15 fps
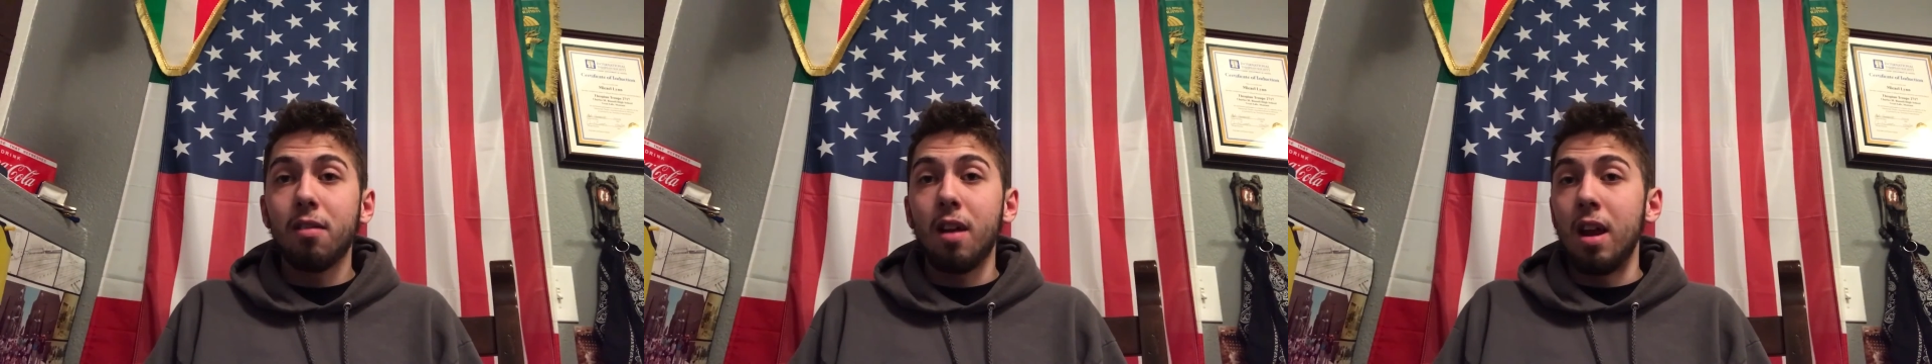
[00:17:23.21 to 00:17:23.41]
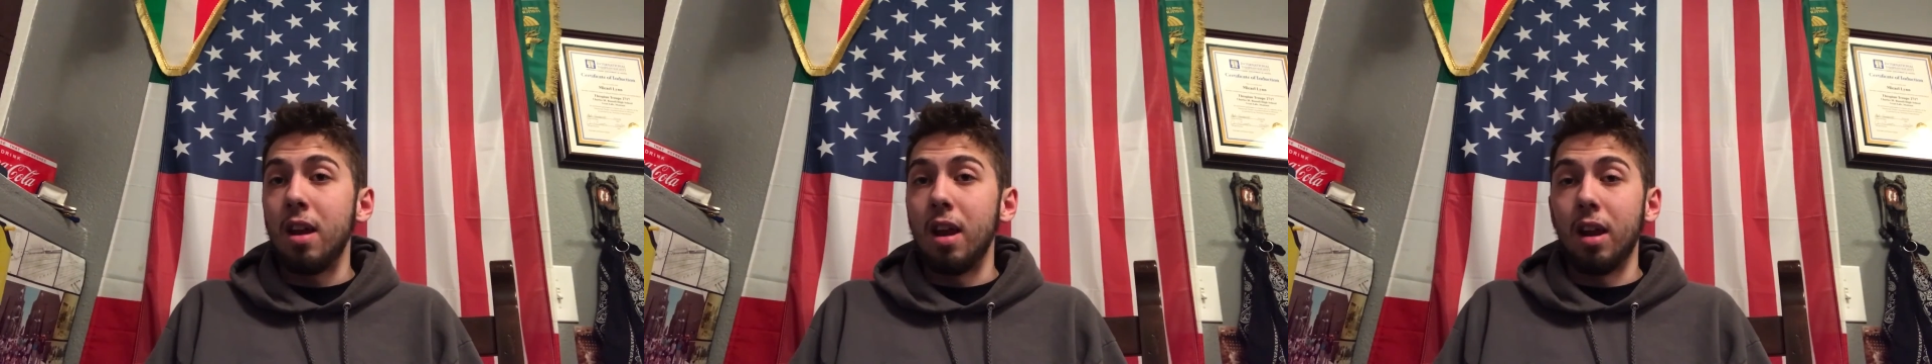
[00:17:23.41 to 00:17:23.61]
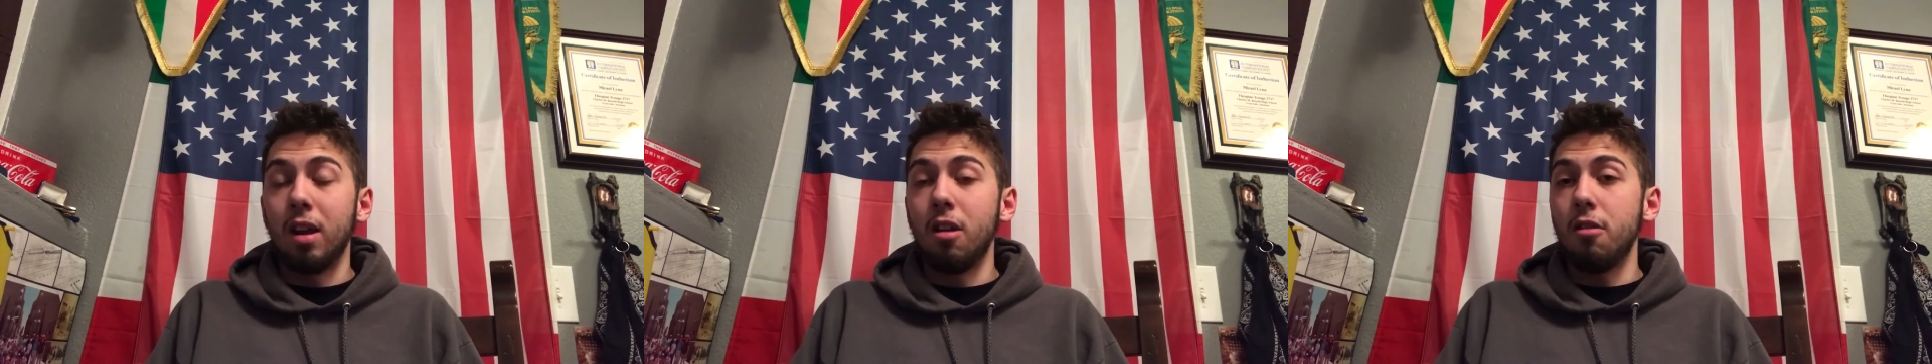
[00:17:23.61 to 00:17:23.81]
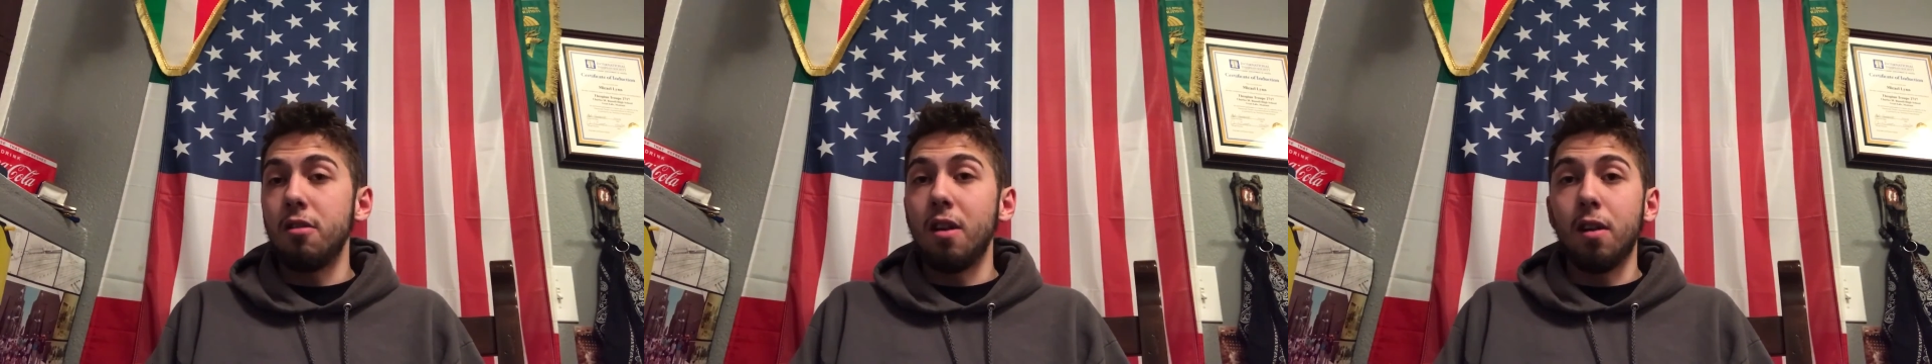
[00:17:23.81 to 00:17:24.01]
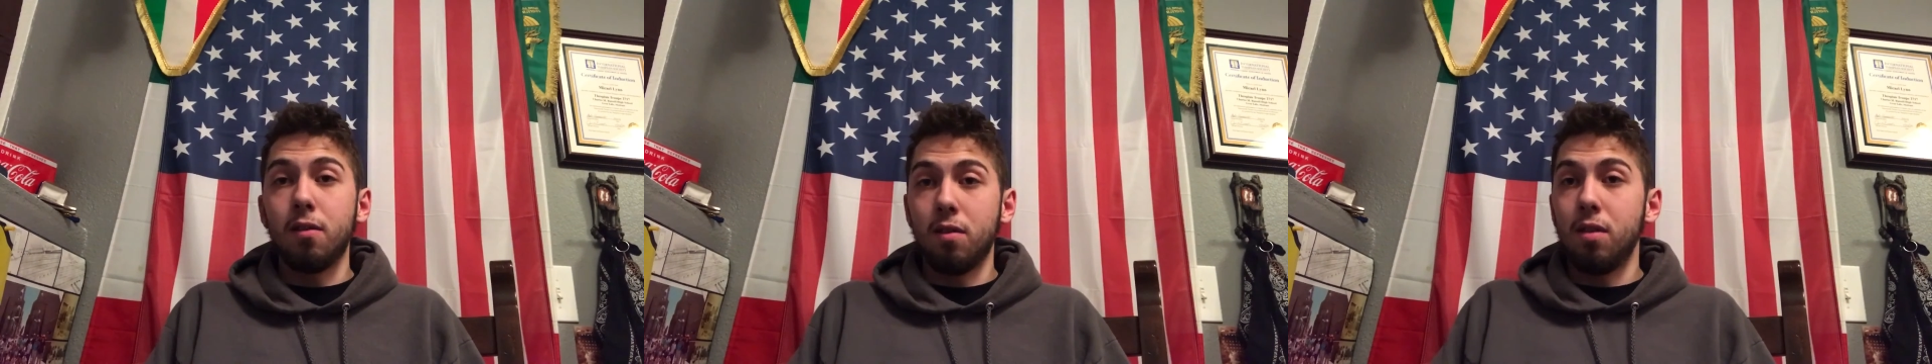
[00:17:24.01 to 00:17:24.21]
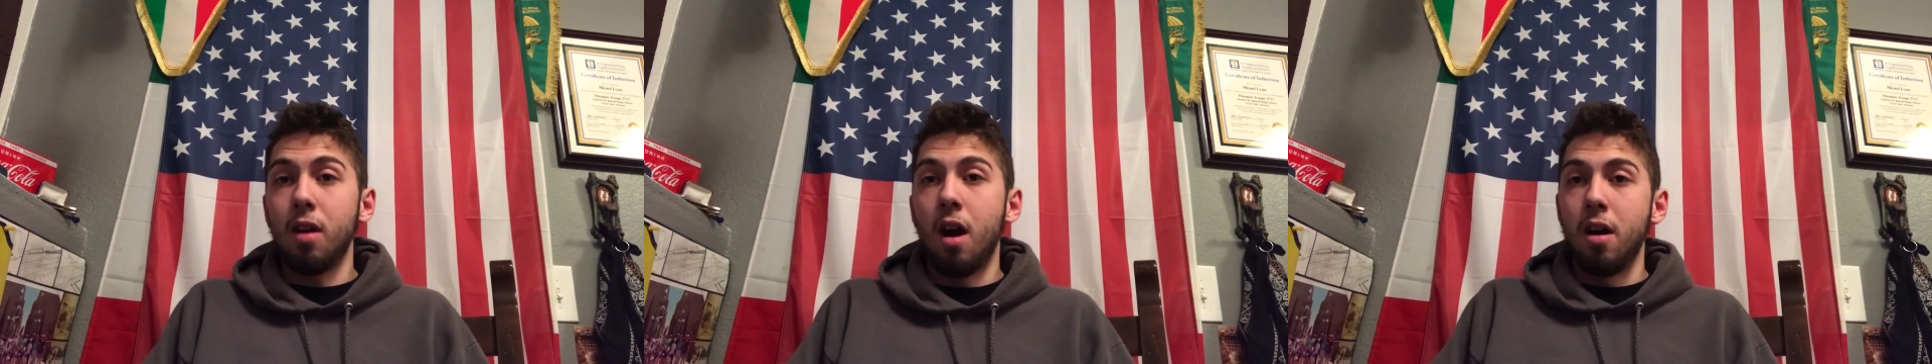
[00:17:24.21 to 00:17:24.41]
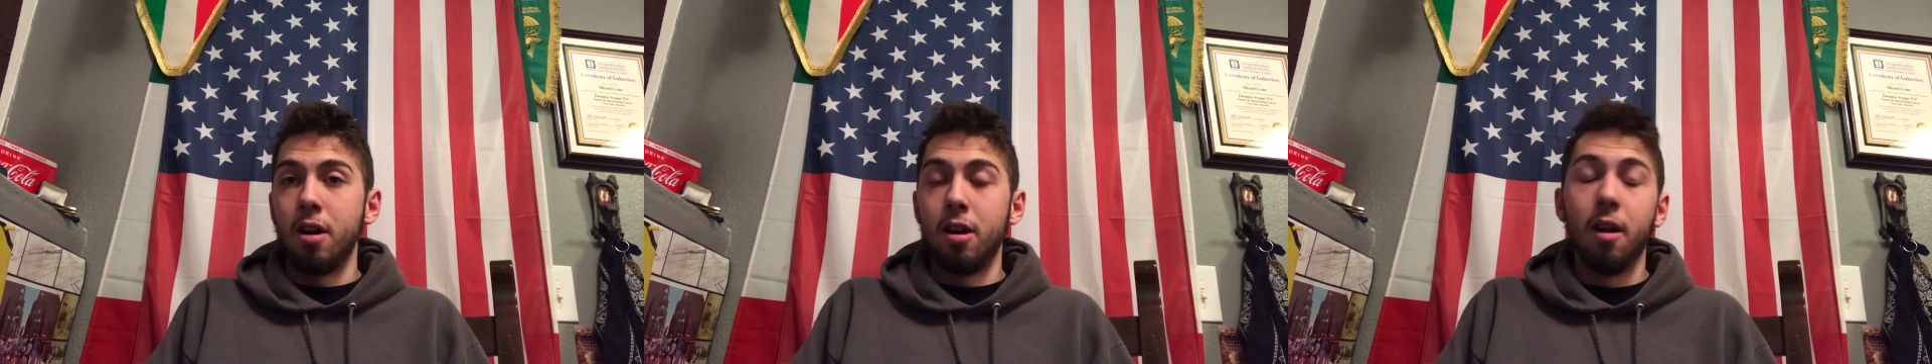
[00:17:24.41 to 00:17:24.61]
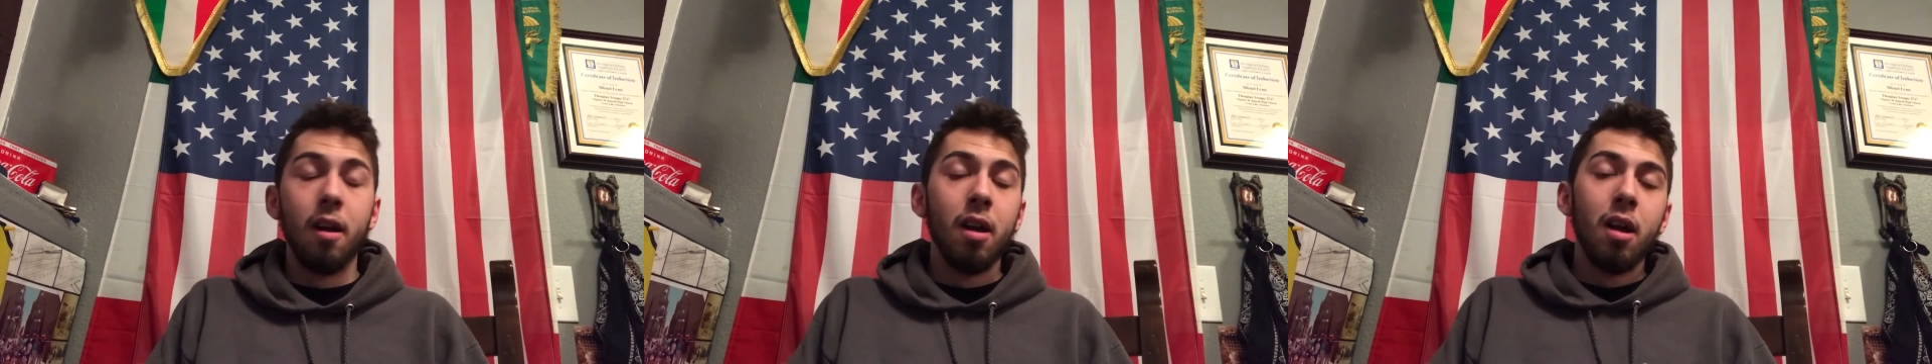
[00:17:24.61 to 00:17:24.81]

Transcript: the ending. You're just stunned.